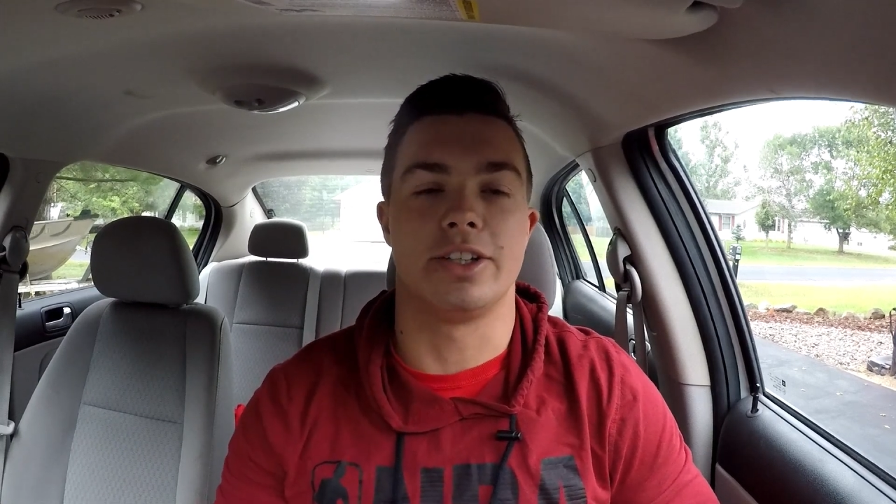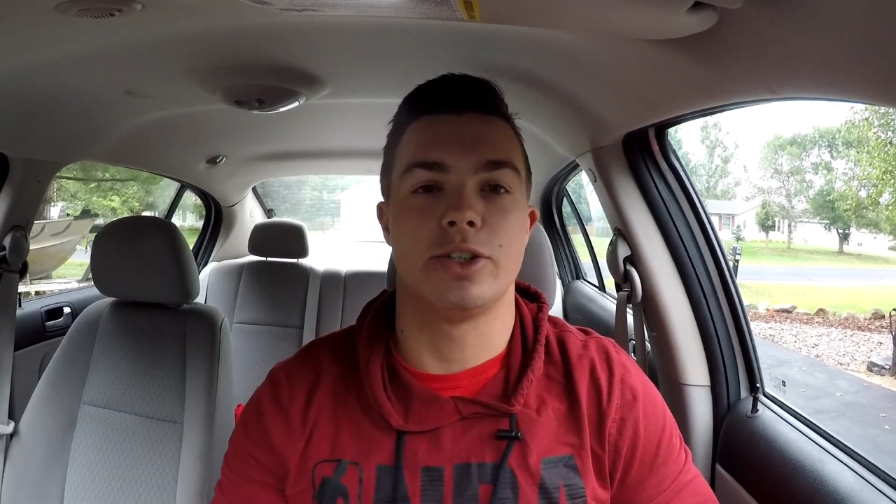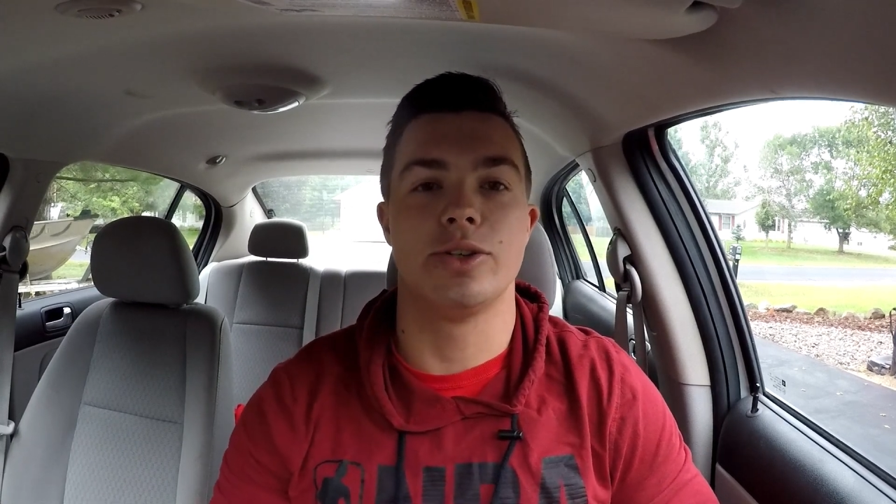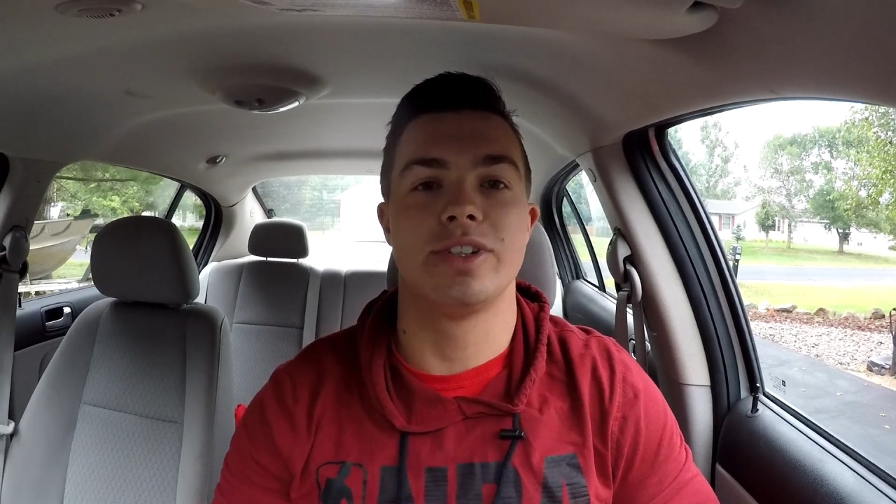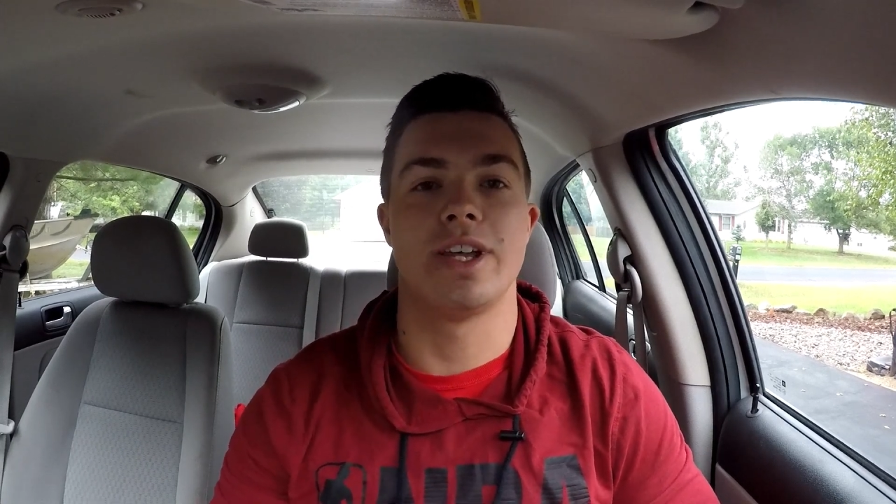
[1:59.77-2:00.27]

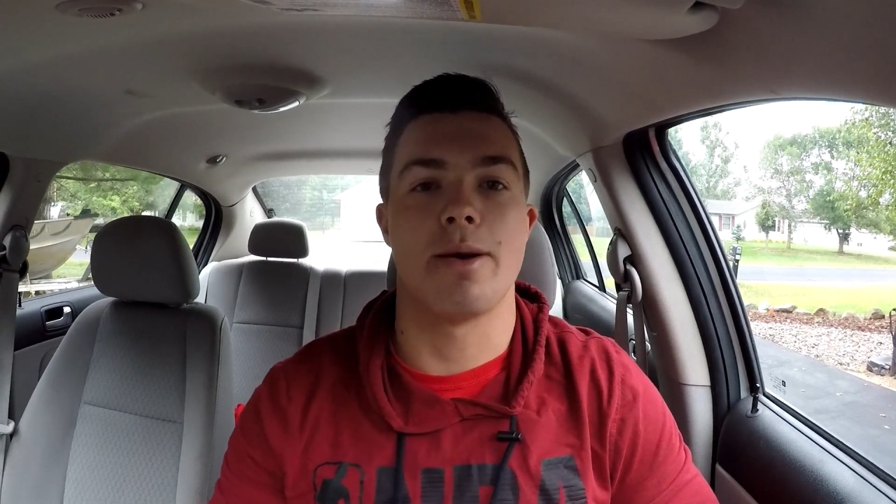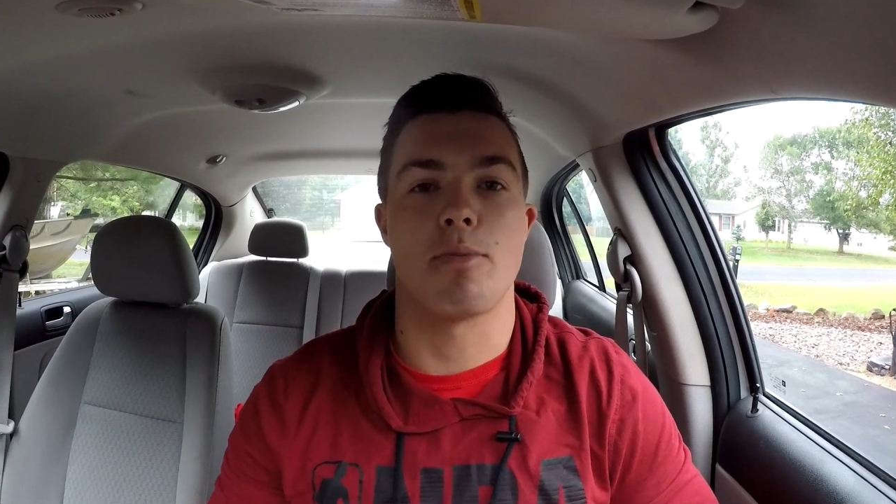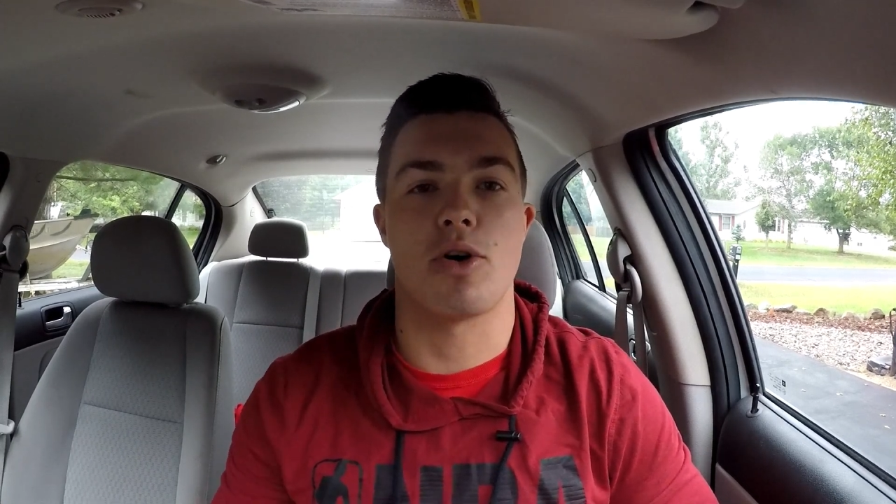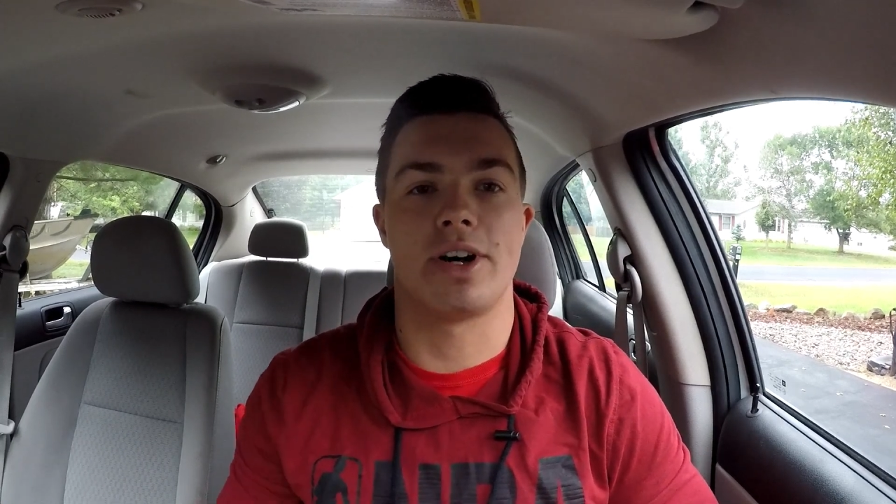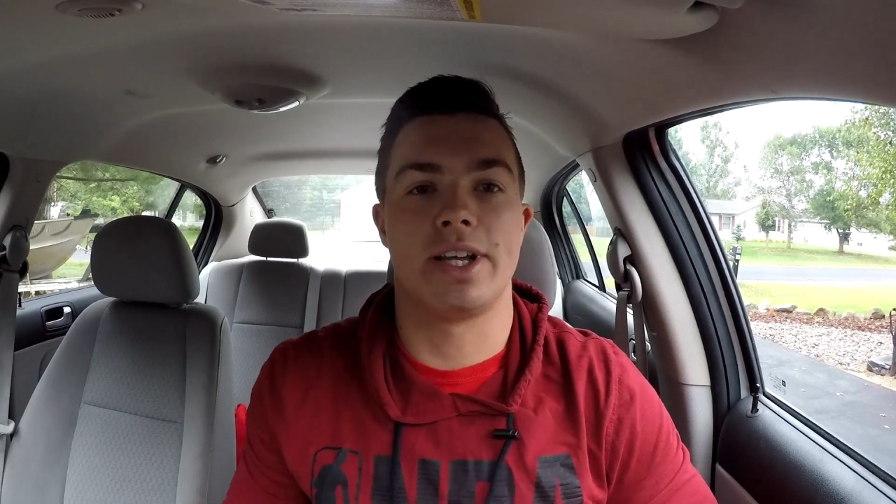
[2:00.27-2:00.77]
Tuesday
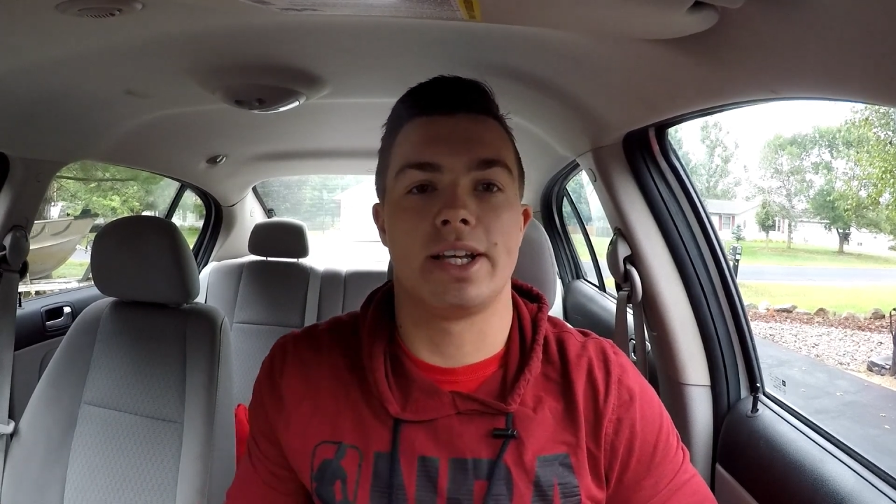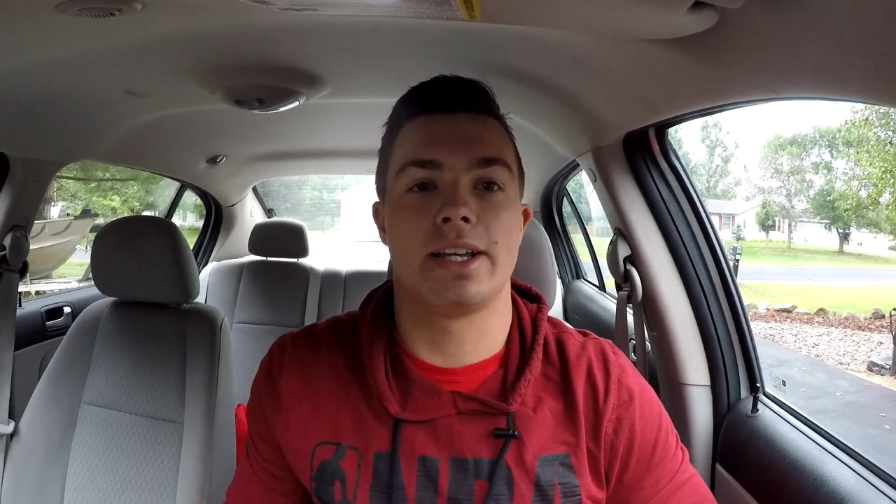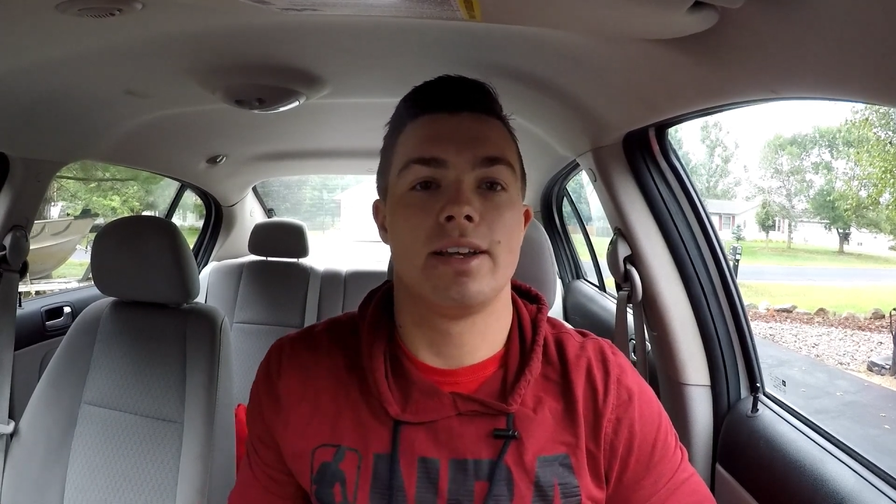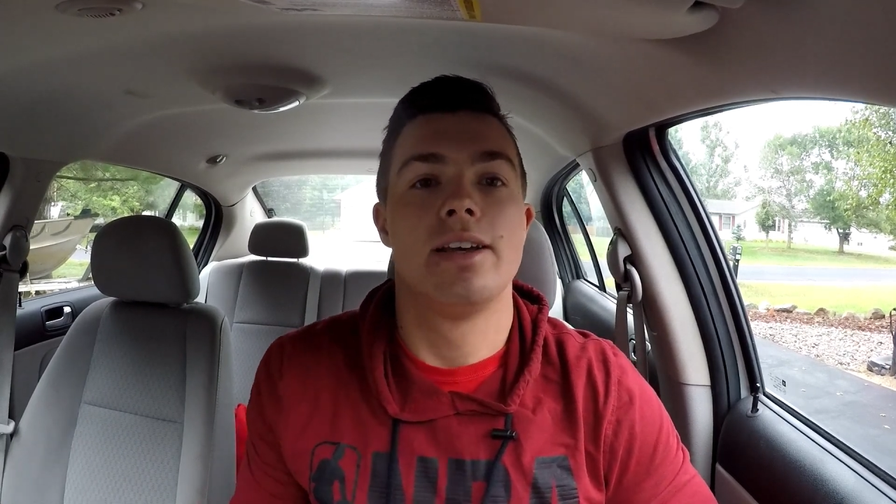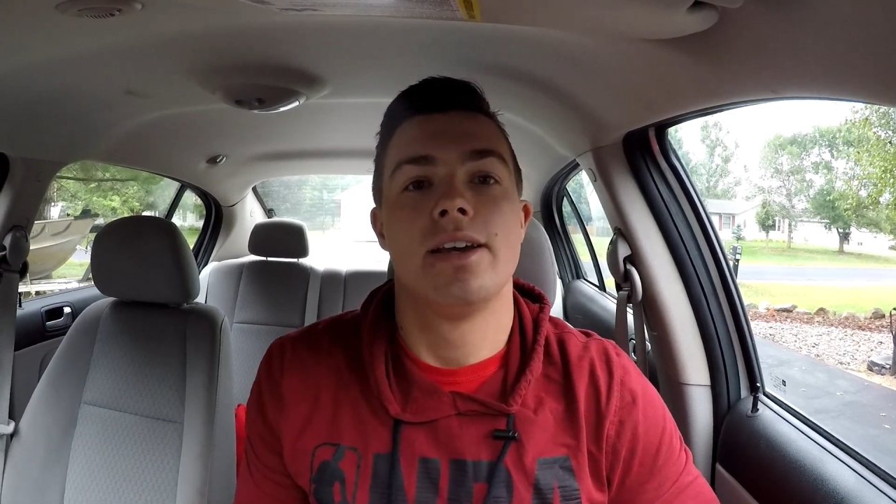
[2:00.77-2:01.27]
morning,